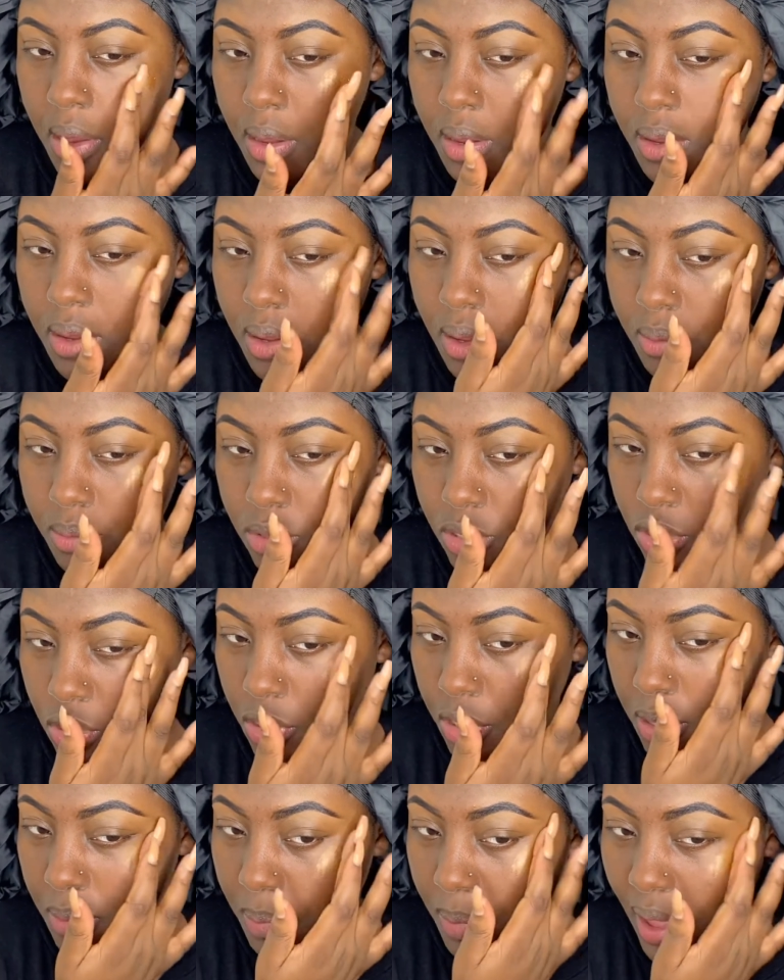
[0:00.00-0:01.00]
I'm just going to
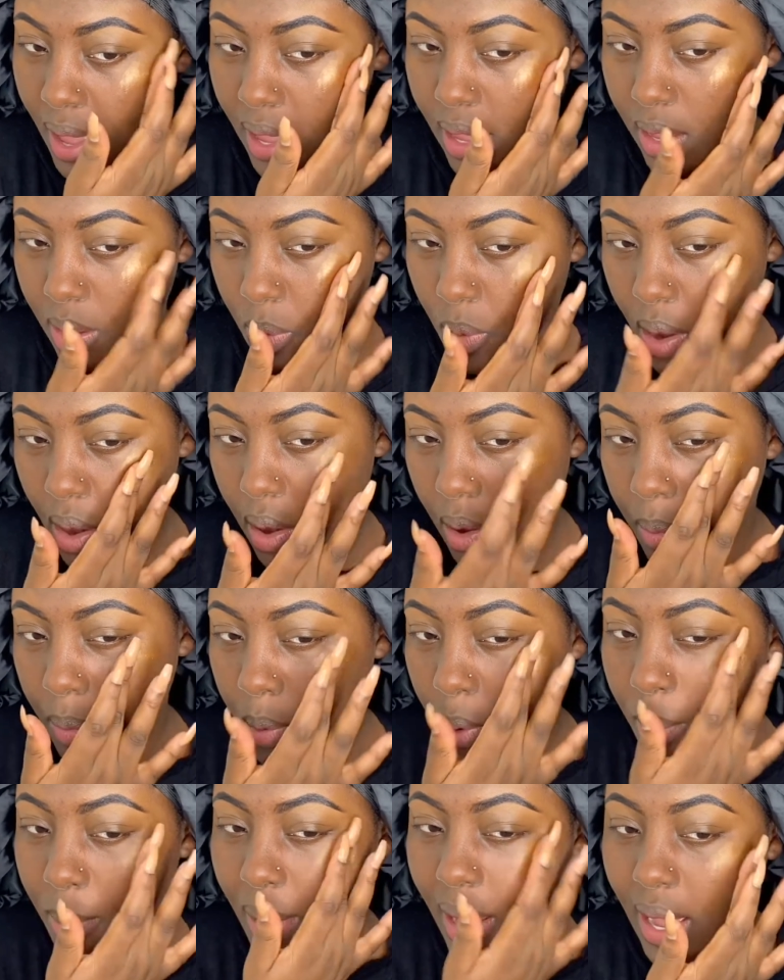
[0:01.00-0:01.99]
pat it where I'll put
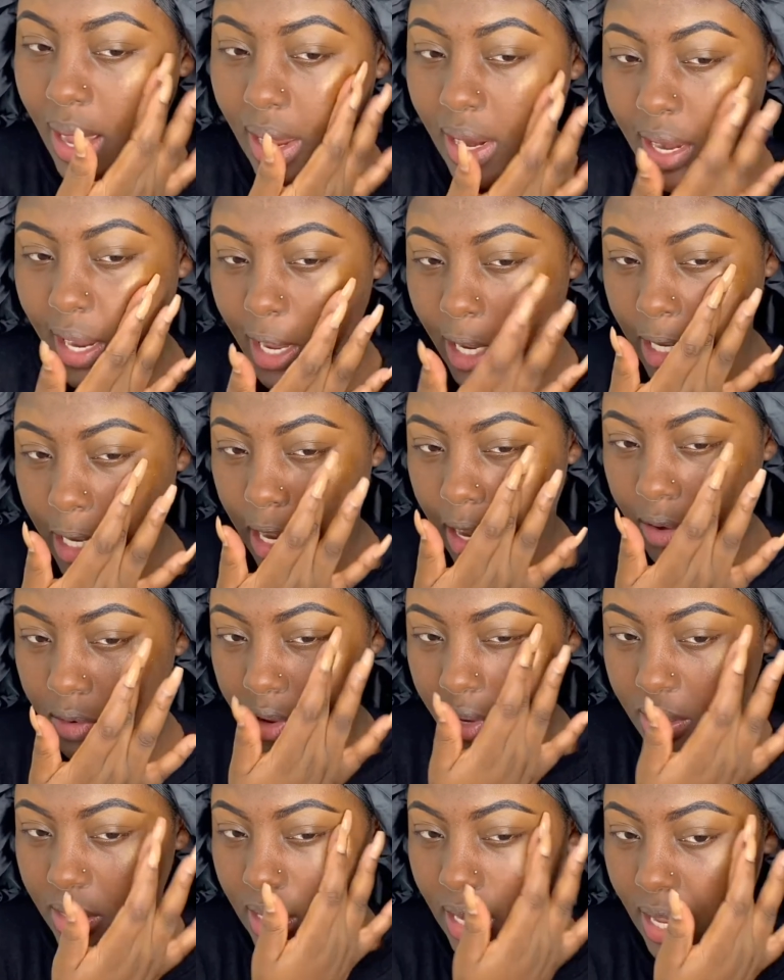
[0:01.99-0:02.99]
my highlight areas,
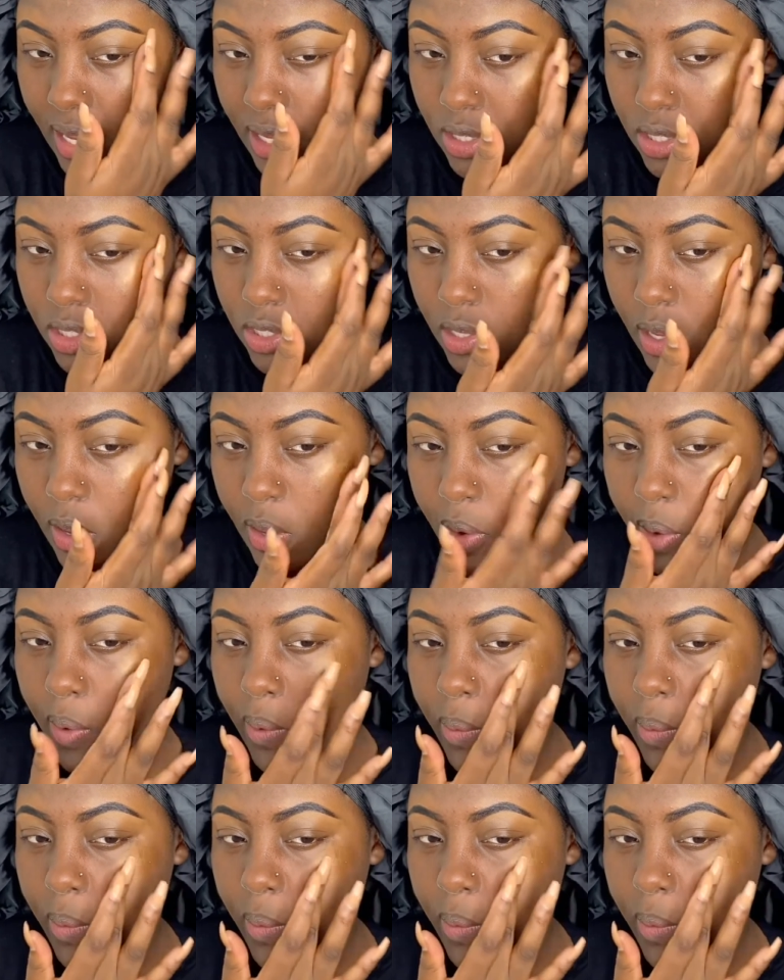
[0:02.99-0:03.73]
like so.